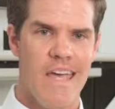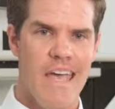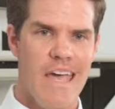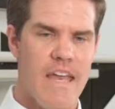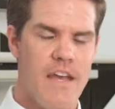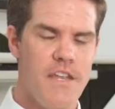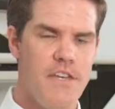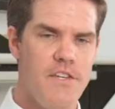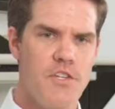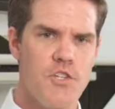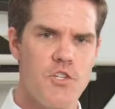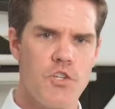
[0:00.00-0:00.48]

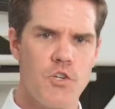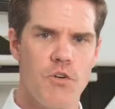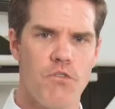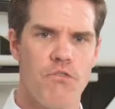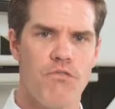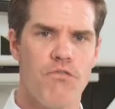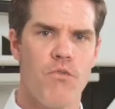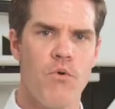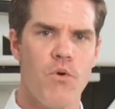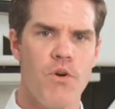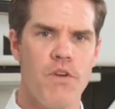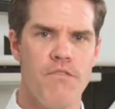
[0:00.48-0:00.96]
an additional
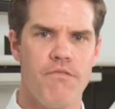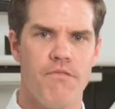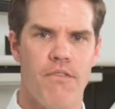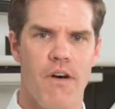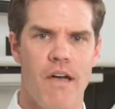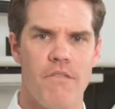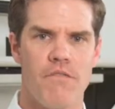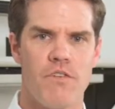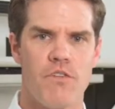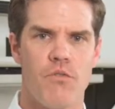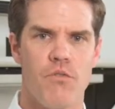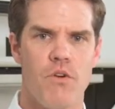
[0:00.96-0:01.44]

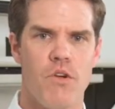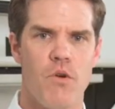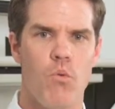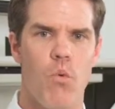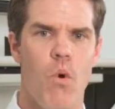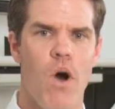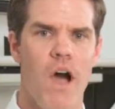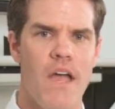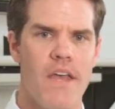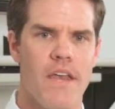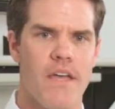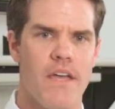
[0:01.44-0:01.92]
45-degree
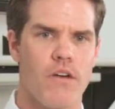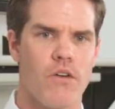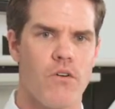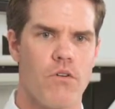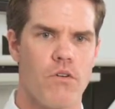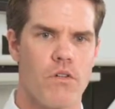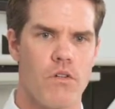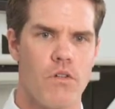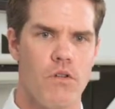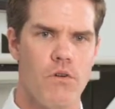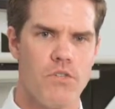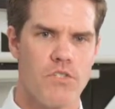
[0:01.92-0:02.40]
wide-angle
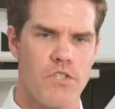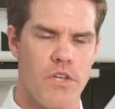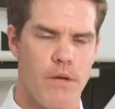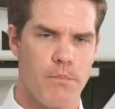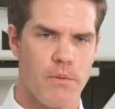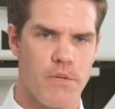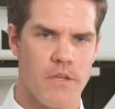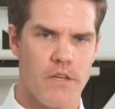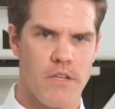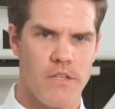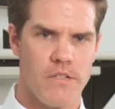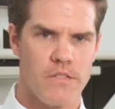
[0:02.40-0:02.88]

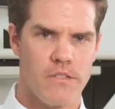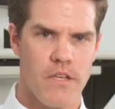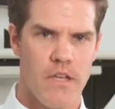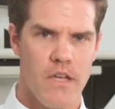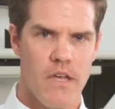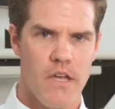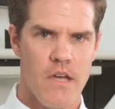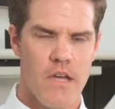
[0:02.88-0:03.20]
close-up lens,